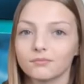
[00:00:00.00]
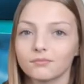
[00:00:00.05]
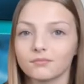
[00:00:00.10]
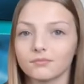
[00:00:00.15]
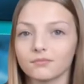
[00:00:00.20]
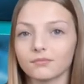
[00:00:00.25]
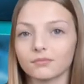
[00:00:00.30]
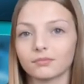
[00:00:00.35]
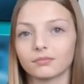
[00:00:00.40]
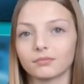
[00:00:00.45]

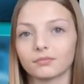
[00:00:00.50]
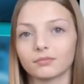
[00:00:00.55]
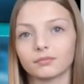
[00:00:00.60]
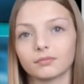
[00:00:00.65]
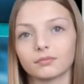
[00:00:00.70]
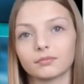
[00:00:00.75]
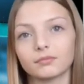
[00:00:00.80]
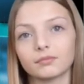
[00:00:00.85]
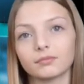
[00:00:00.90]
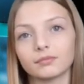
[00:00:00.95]

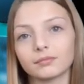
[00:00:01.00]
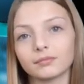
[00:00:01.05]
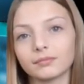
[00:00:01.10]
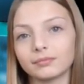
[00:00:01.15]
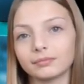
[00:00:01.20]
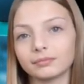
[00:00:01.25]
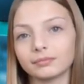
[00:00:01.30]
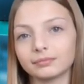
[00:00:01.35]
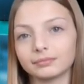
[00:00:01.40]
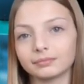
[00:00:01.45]

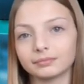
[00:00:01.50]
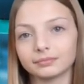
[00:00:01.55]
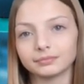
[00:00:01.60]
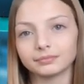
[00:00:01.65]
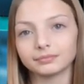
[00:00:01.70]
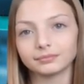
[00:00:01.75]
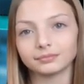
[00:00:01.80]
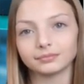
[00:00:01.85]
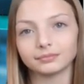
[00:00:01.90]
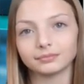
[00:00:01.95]

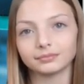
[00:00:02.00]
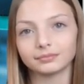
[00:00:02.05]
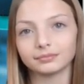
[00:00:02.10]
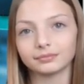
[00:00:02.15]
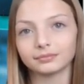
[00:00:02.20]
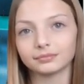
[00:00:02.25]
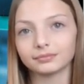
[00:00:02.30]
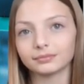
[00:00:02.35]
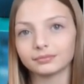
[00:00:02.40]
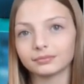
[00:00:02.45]

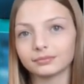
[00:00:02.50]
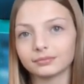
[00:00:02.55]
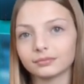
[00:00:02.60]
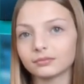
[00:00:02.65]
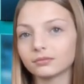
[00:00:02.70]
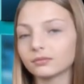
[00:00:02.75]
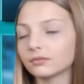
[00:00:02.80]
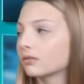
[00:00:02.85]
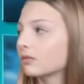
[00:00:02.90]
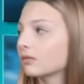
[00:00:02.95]

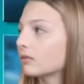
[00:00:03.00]
This person isn't speaking.